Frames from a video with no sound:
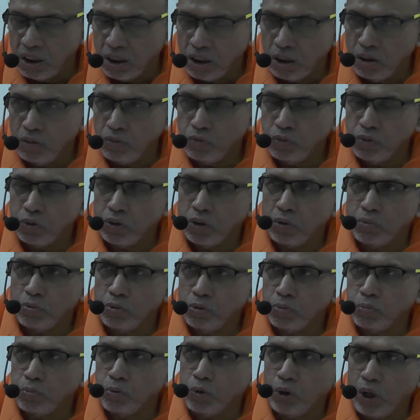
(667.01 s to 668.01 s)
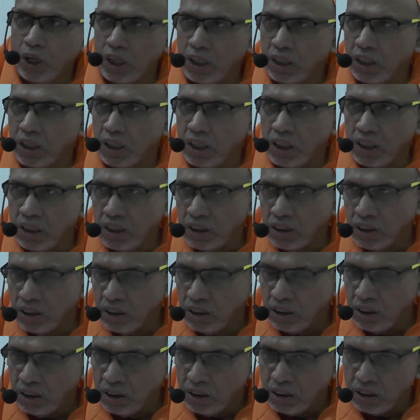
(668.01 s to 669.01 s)
Now, if you come to Purana,
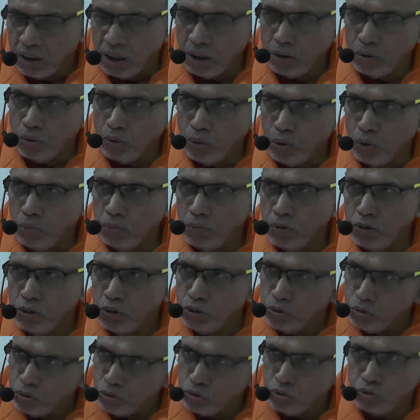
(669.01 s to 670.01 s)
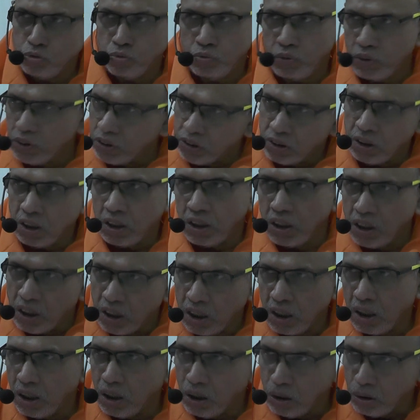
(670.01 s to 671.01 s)
then Om is used for
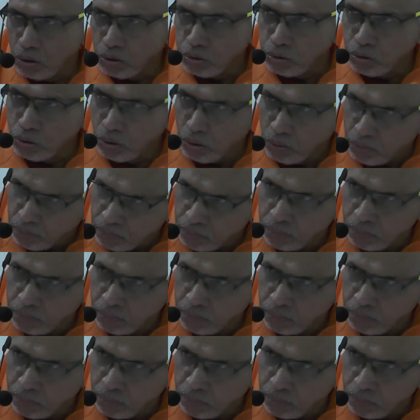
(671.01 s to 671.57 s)
Sakara also.